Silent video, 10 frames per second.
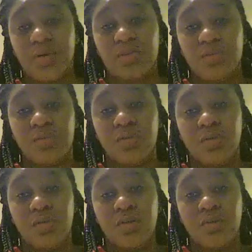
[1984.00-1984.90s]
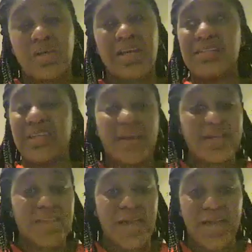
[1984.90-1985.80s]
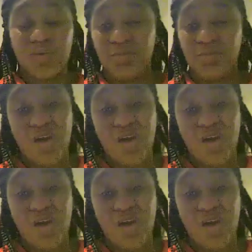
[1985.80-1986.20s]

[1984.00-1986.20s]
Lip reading: through. Because like I said, I could be a